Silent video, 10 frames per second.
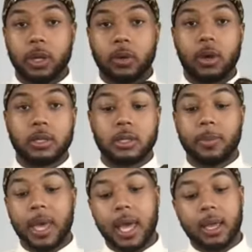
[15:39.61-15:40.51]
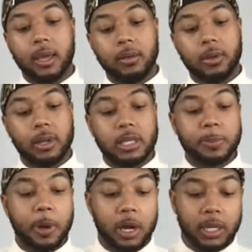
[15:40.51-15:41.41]
three across the back. And this
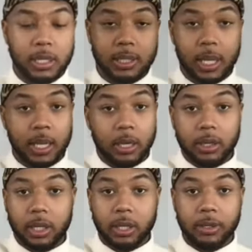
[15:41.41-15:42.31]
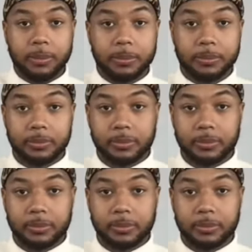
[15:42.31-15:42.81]
parting is like ear to ear.